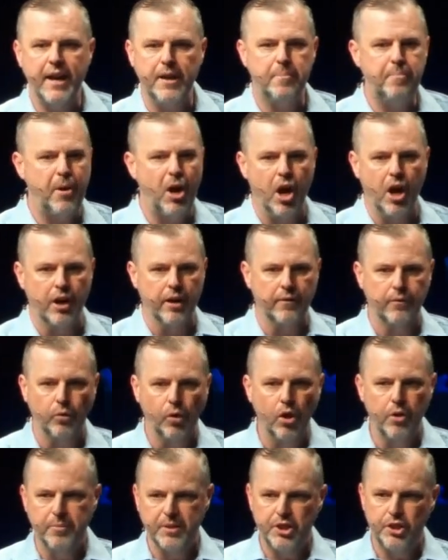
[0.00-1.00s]
a part of
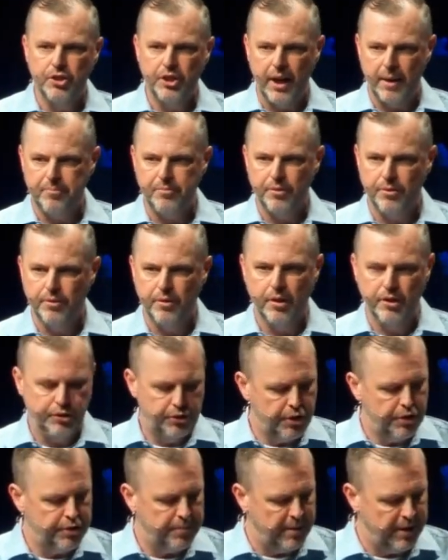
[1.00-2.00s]
Romans chapter,
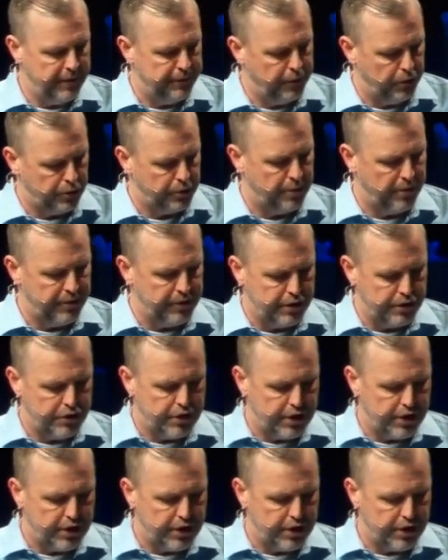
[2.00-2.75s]
excuse me, of 1 Corinthians